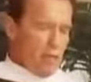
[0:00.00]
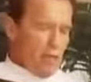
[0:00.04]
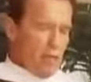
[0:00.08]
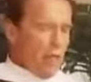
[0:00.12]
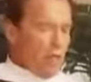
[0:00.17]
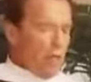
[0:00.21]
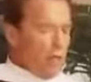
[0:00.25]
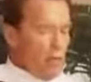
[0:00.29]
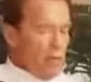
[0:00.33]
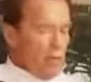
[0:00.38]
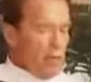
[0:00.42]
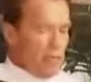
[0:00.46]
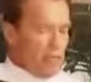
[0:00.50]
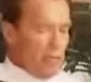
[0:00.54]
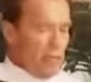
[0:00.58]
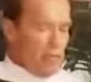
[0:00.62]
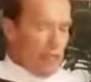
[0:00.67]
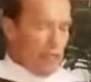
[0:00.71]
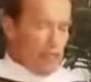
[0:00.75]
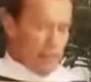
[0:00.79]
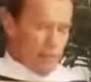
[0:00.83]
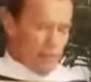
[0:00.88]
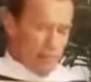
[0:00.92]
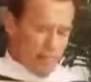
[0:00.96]
And let me tell
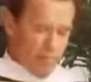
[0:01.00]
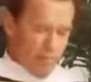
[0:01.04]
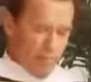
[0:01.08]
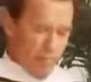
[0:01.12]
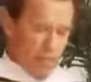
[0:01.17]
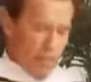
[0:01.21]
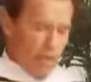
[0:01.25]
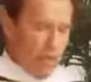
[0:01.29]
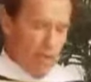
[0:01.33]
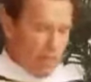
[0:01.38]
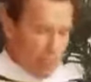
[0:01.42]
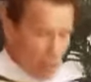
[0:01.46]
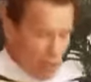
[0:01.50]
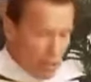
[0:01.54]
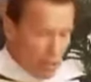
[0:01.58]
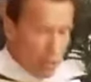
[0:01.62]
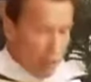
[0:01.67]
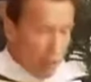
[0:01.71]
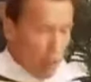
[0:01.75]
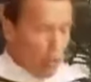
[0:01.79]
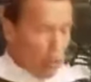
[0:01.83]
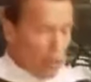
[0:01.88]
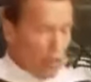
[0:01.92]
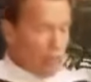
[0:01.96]
you, it is
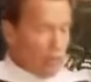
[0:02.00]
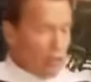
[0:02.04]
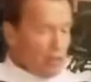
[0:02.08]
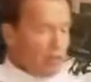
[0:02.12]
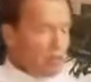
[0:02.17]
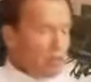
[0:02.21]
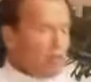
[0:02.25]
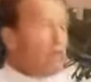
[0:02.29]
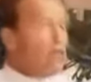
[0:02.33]
important